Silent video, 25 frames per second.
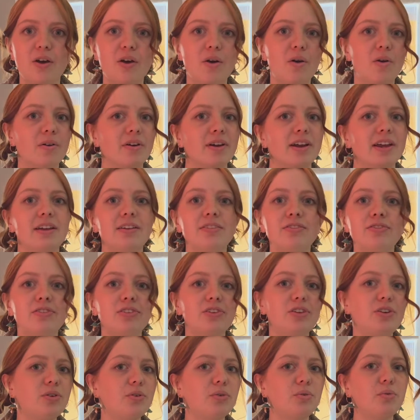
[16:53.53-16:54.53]
or if
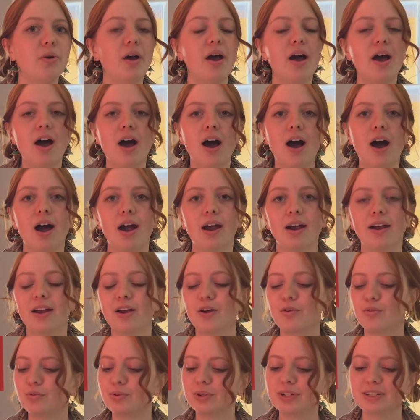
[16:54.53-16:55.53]
you are
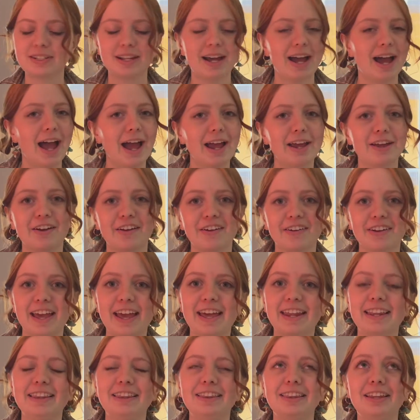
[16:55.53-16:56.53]
retired
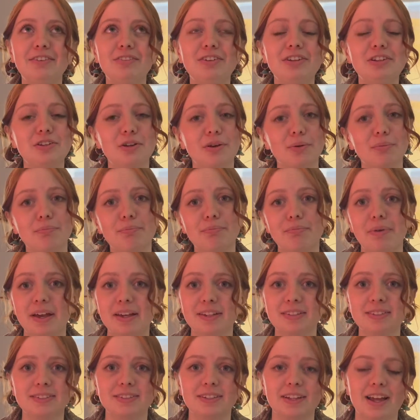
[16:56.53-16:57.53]
and living your
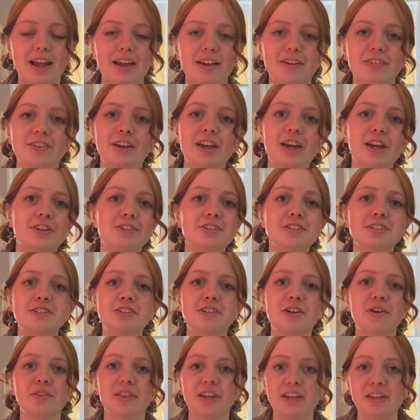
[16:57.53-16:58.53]
best life, just
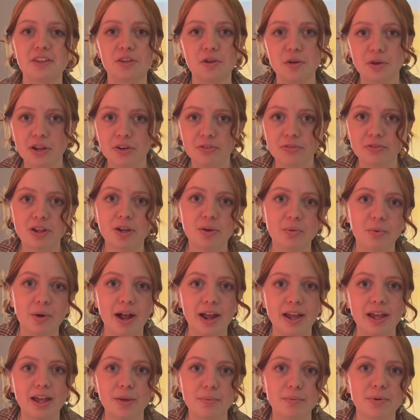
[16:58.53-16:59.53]
know that you can read
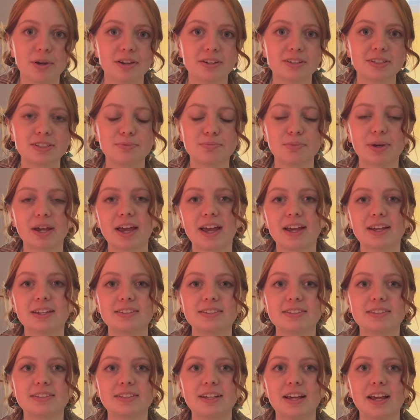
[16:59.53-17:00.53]
YA books because